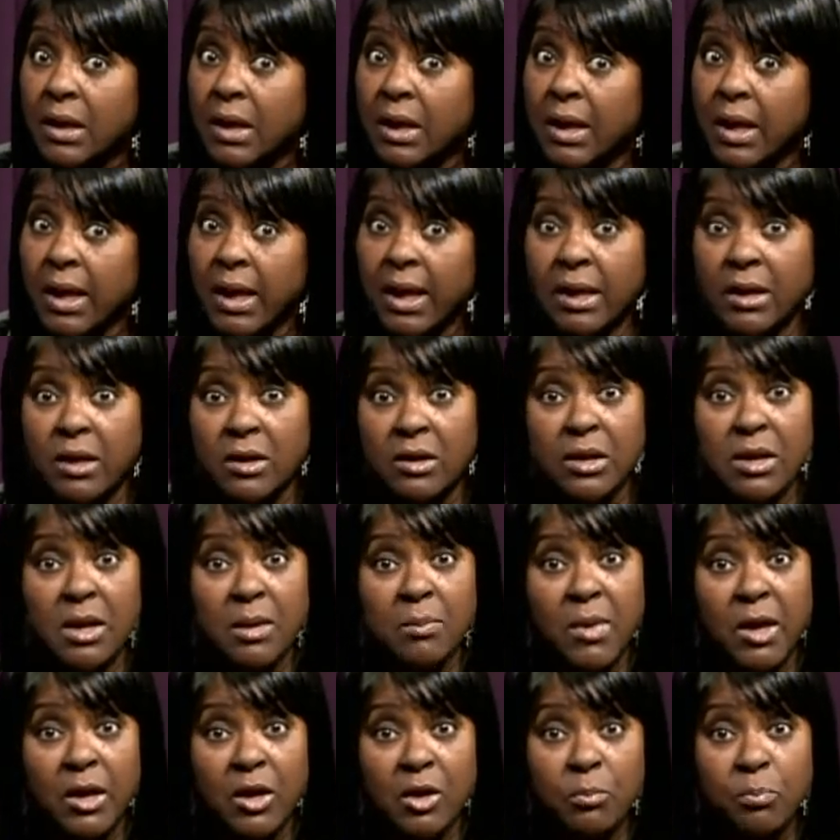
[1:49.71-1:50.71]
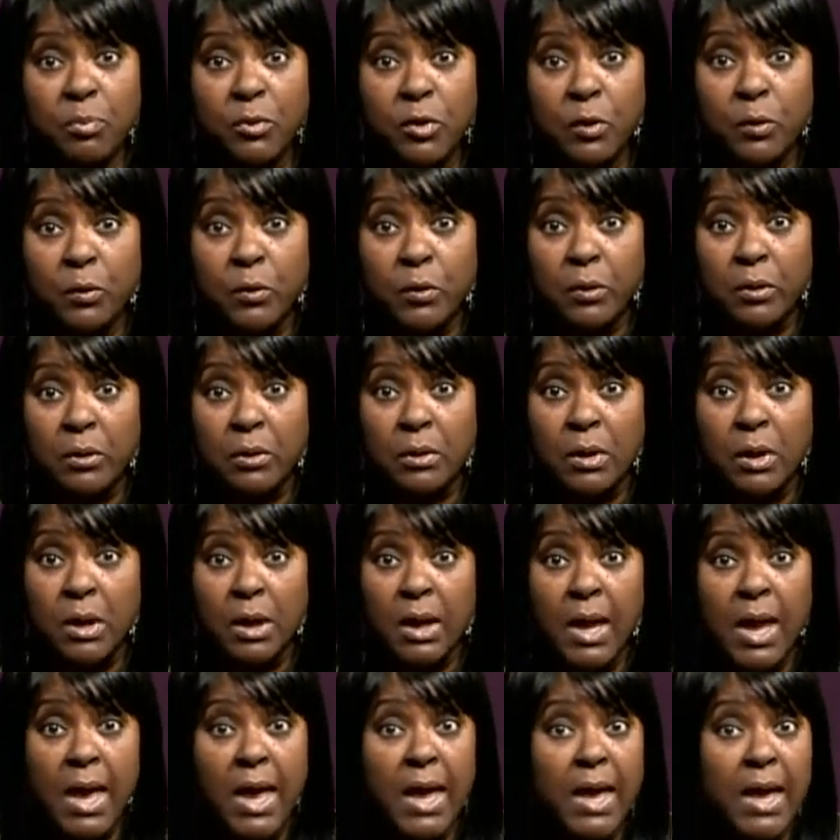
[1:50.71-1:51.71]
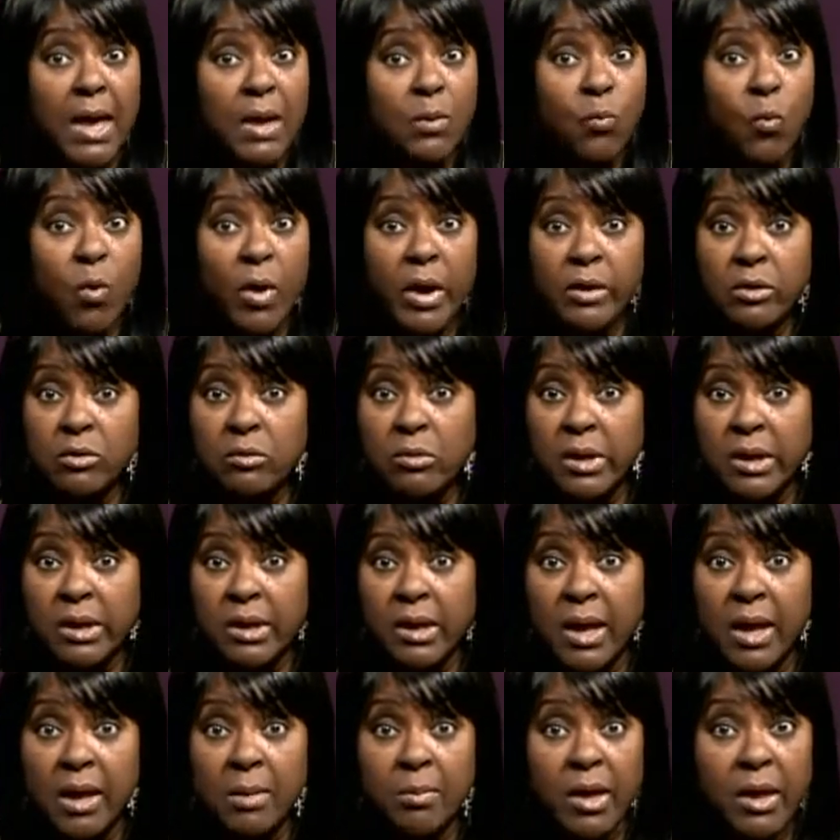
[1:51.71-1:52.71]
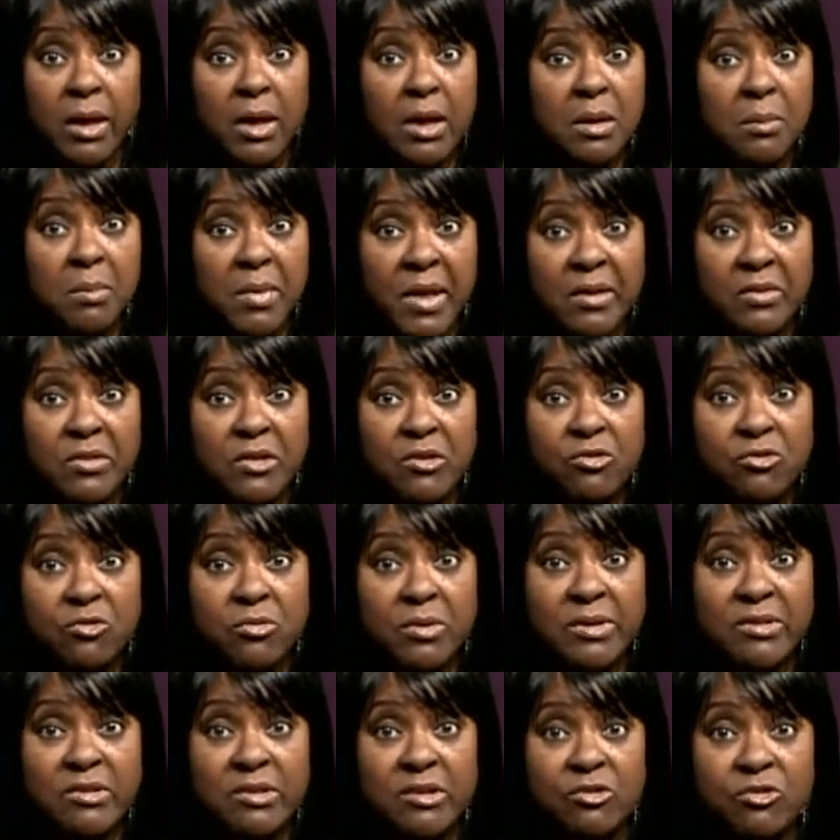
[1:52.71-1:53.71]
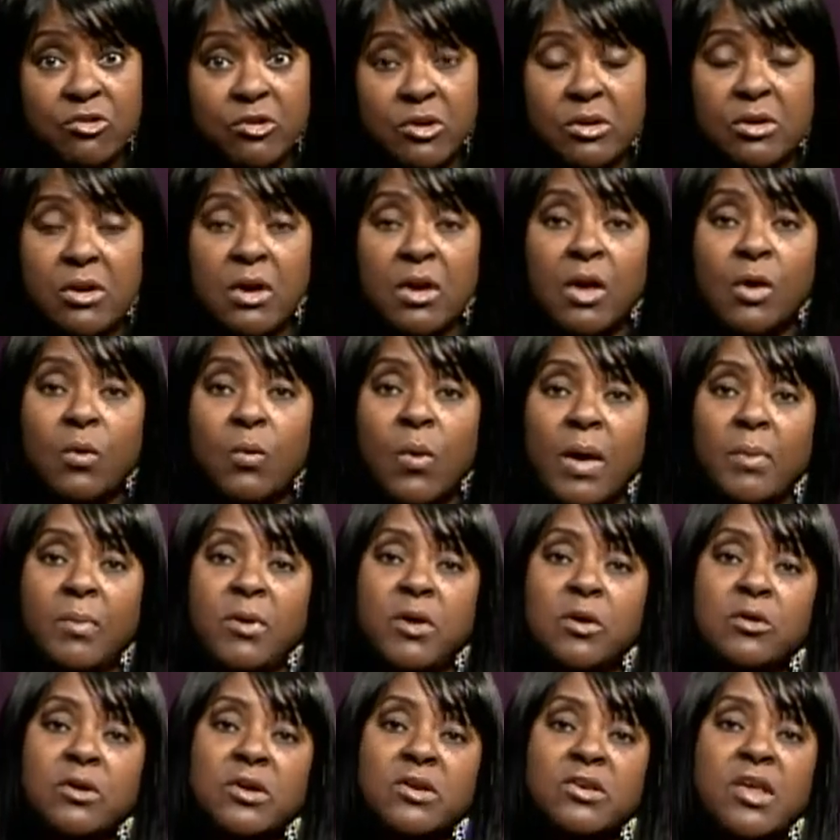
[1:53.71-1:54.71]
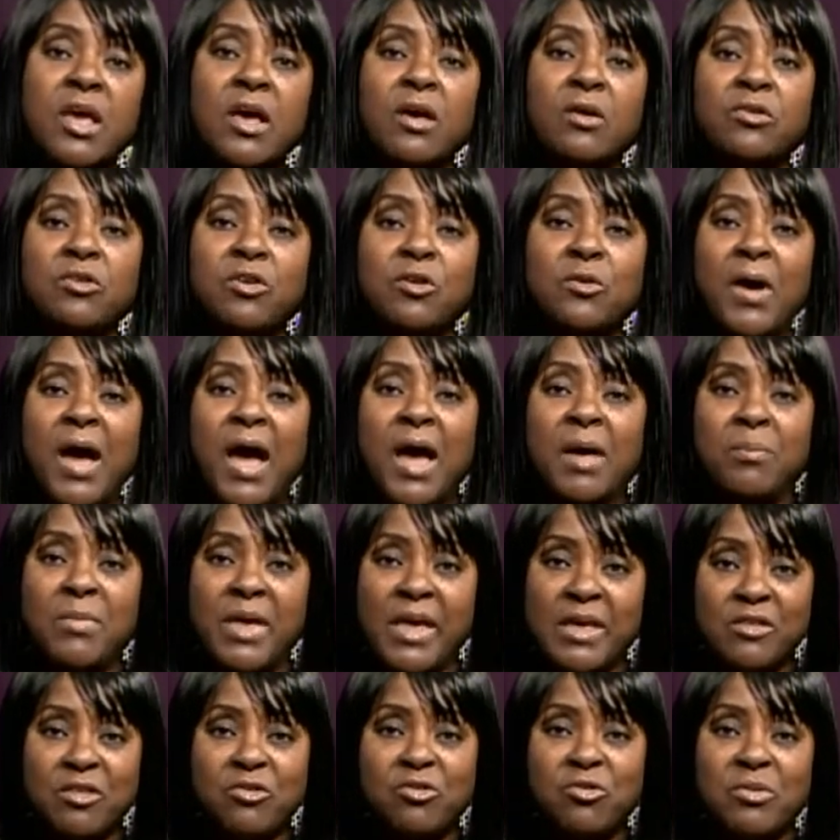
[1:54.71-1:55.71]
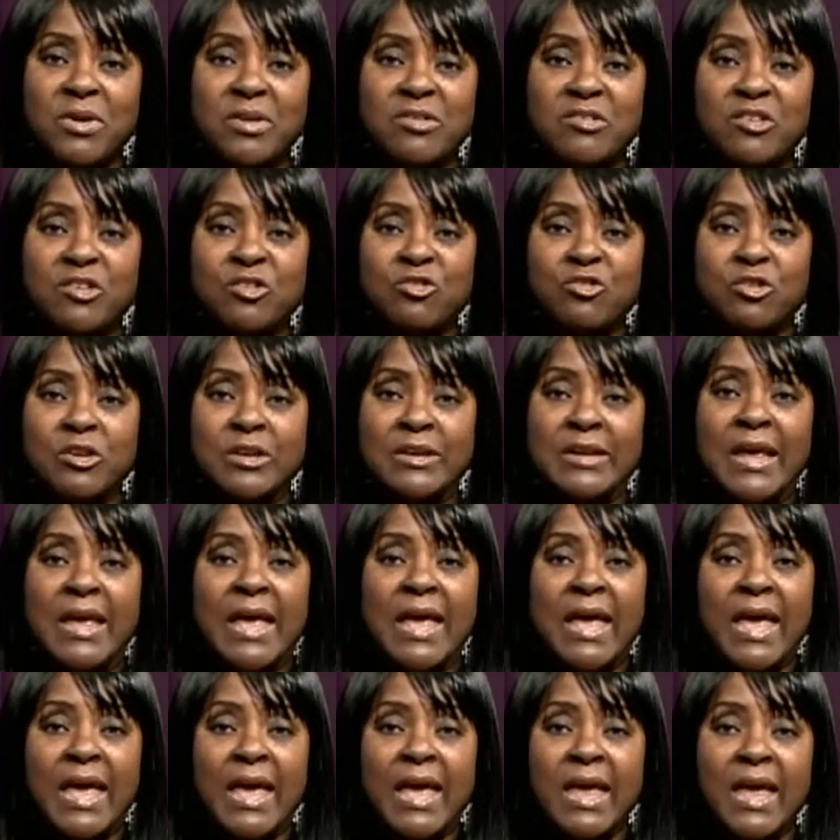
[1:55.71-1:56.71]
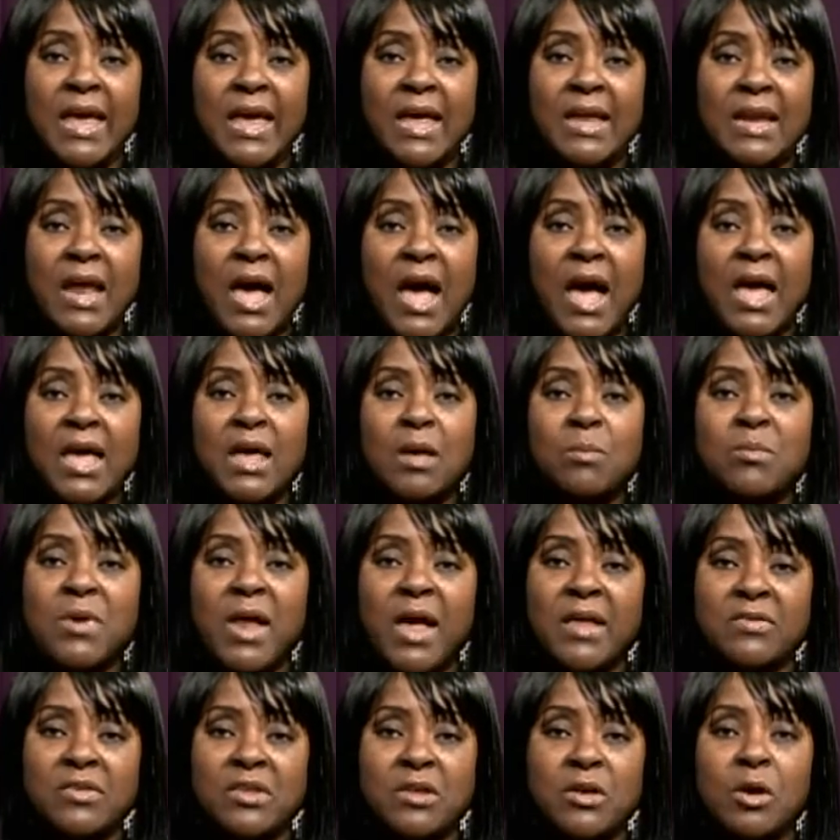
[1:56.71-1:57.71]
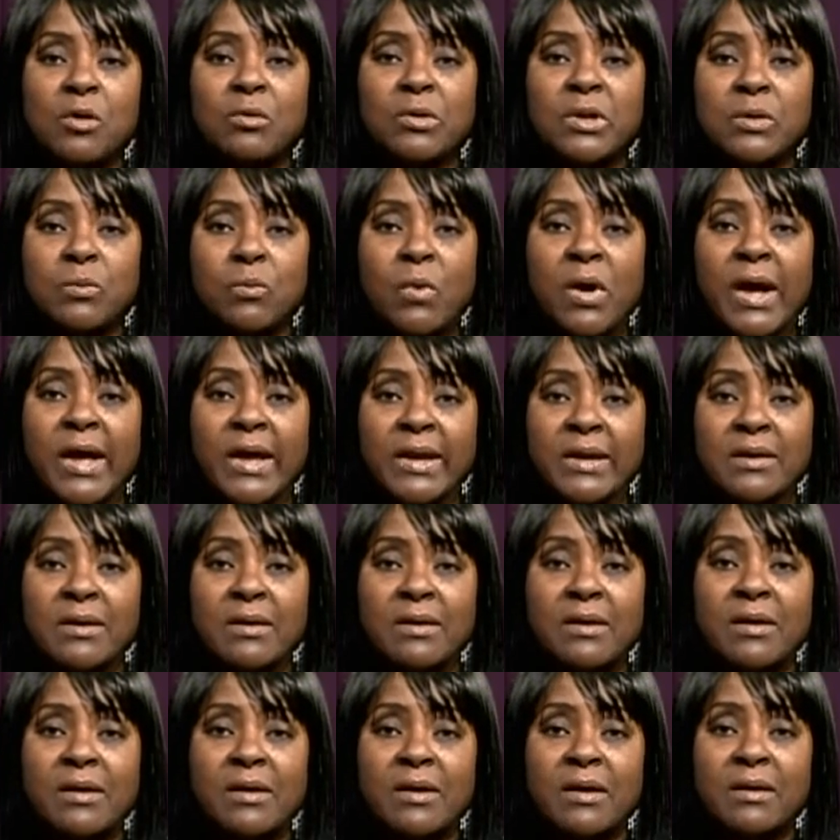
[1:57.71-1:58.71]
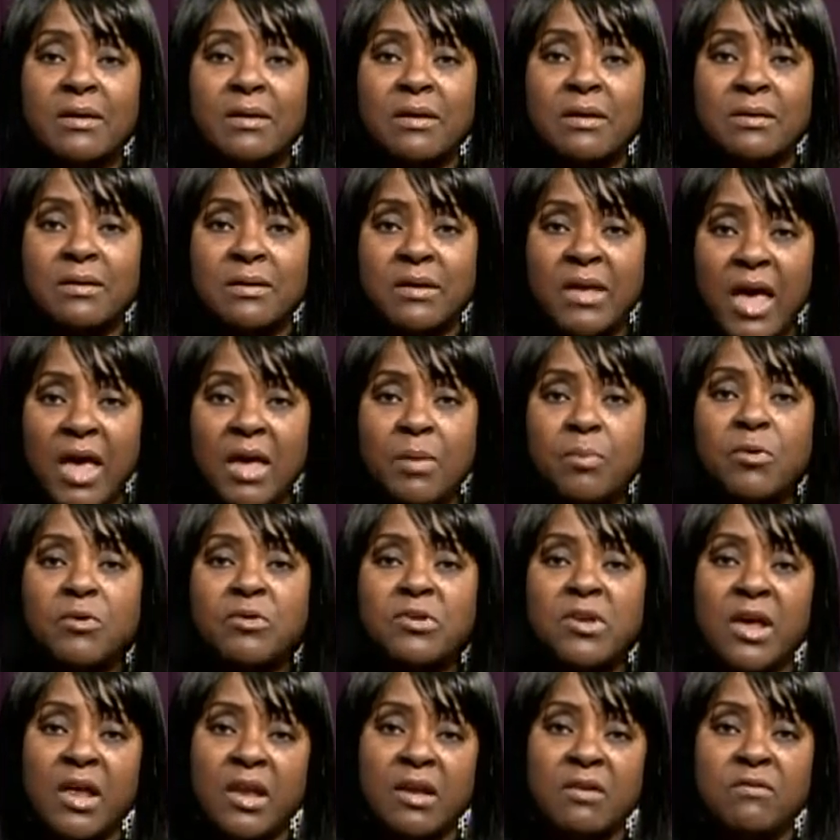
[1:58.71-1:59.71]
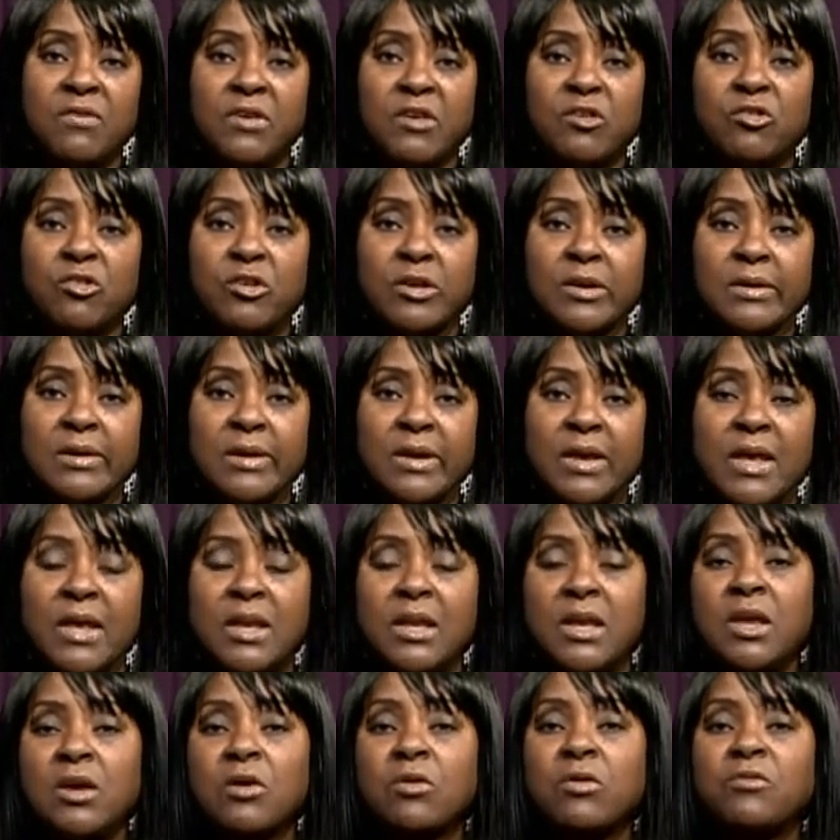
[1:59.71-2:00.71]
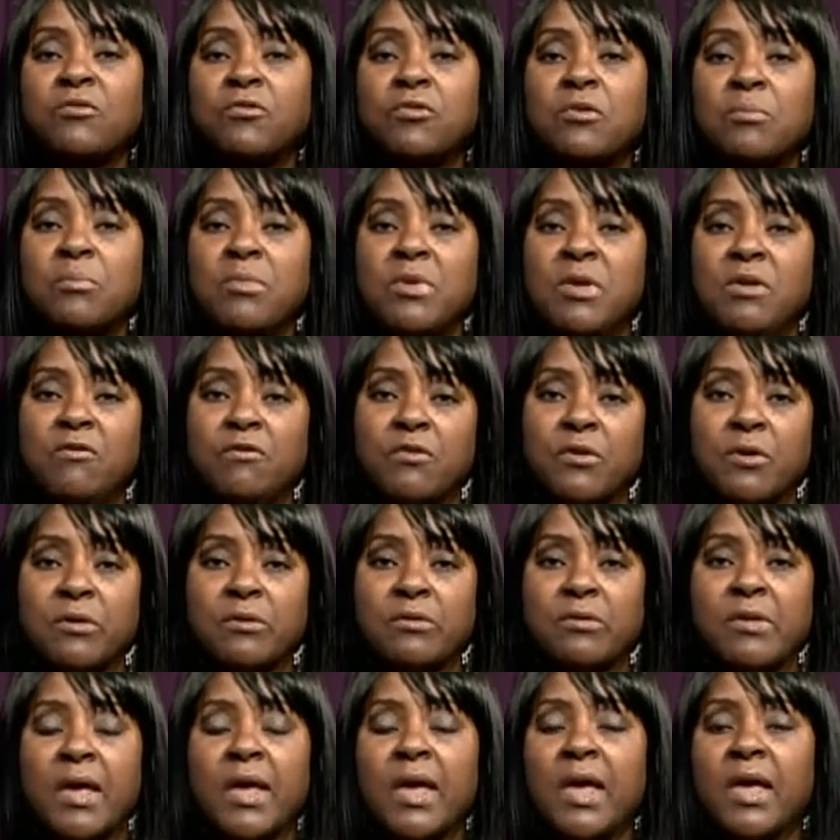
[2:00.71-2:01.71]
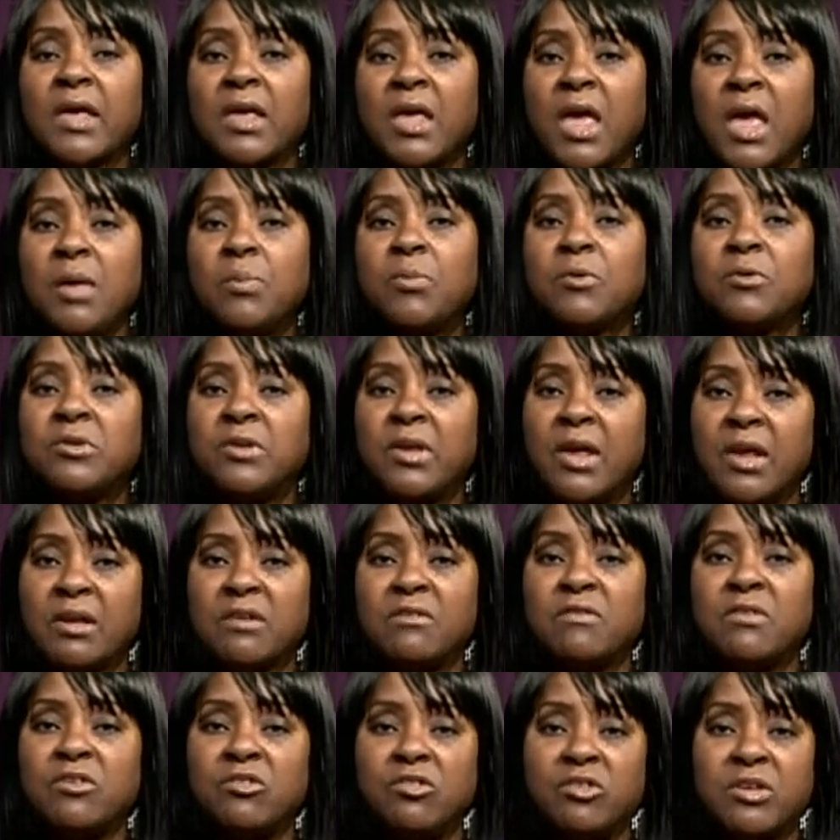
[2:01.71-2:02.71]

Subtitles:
and looking at my computer and wondering, am I going to make this transition? Well, I'm here to tell you I made the transition, and I am not the only one. Cable television, and hear it from me first, cable television